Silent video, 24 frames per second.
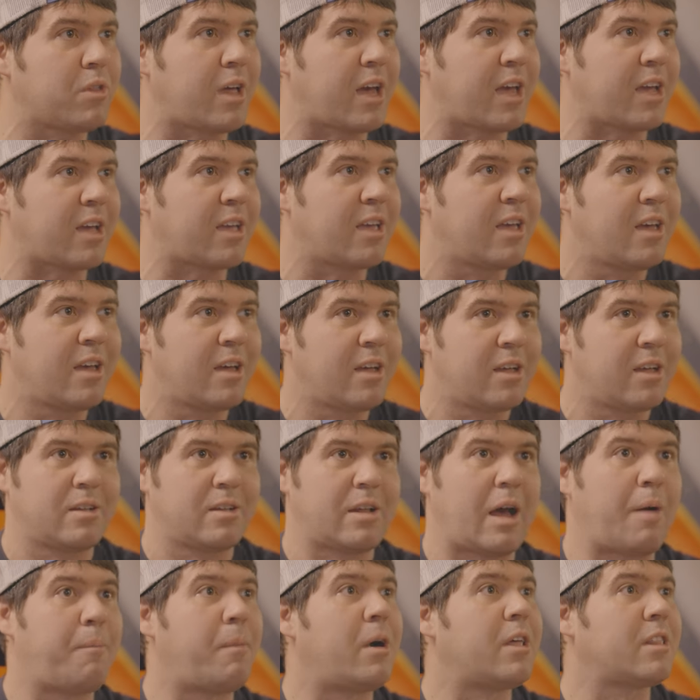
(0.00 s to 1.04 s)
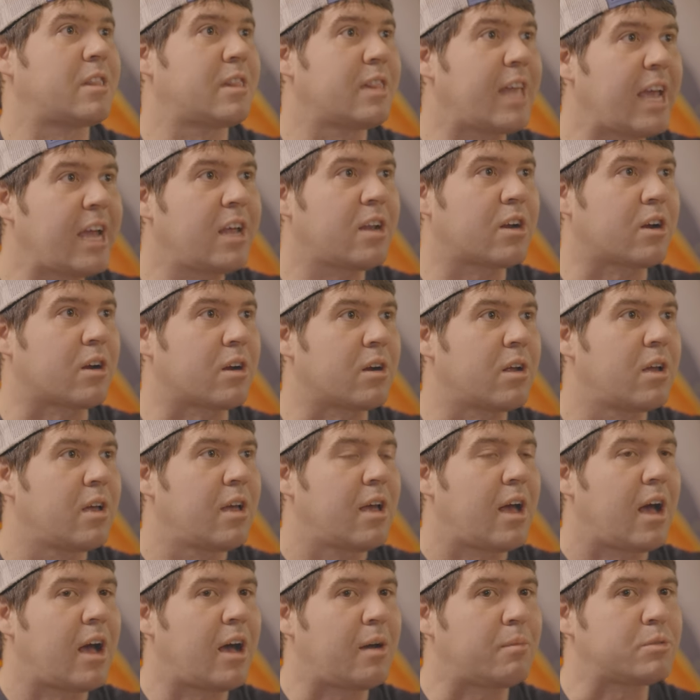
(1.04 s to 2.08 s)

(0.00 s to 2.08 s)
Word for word: like a month later. Mm-hmm.